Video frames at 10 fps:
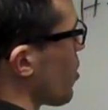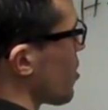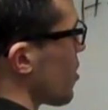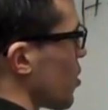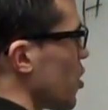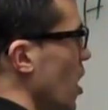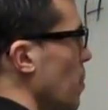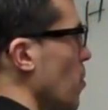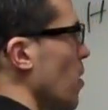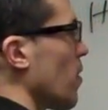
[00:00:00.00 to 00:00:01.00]
What's the
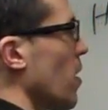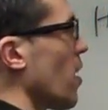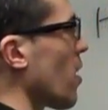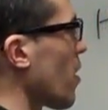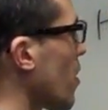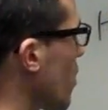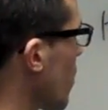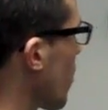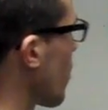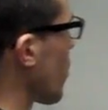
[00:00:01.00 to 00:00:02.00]
shape around that?
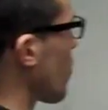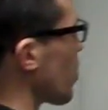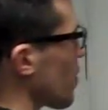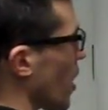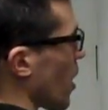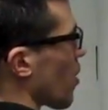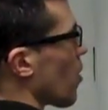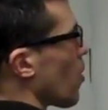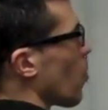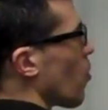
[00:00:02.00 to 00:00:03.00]
We've got
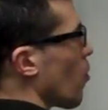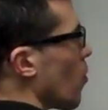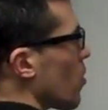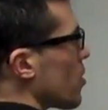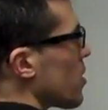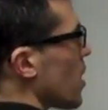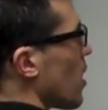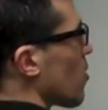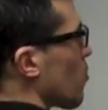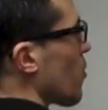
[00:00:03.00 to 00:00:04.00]

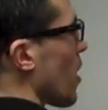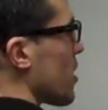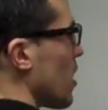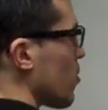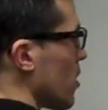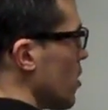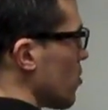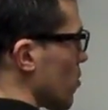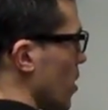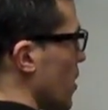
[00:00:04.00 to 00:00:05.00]

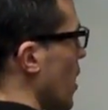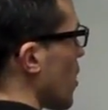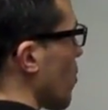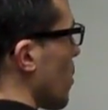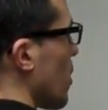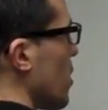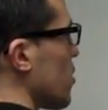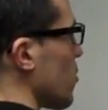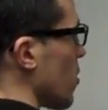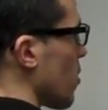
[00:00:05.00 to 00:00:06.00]
tetrahedral around that, and what about
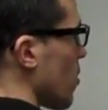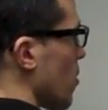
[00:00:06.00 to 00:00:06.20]
this one?